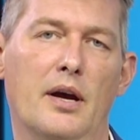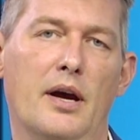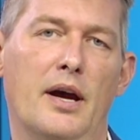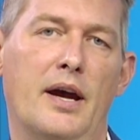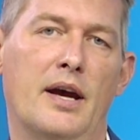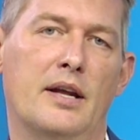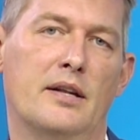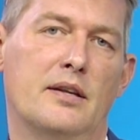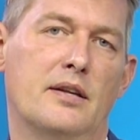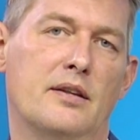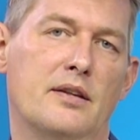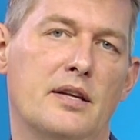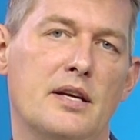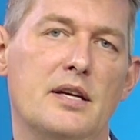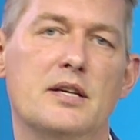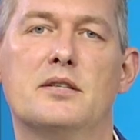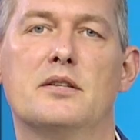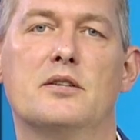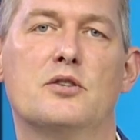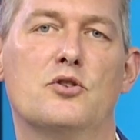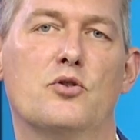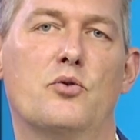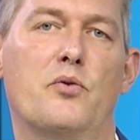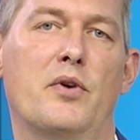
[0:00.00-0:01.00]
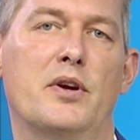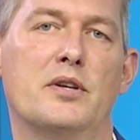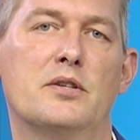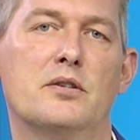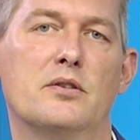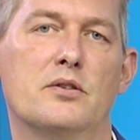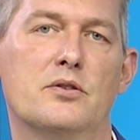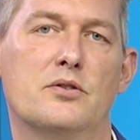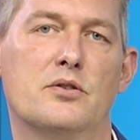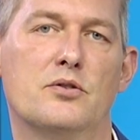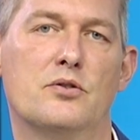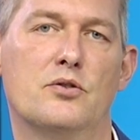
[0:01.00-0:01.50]
and these
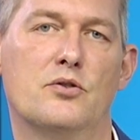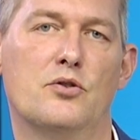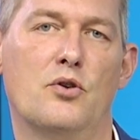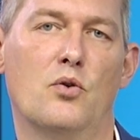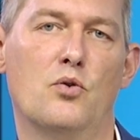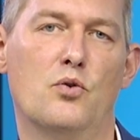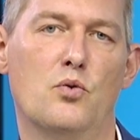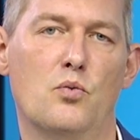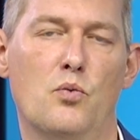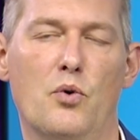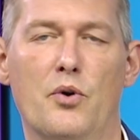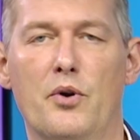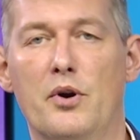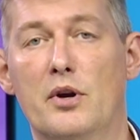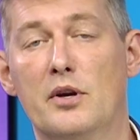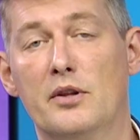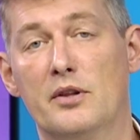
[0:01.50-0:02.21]
integrations don't work,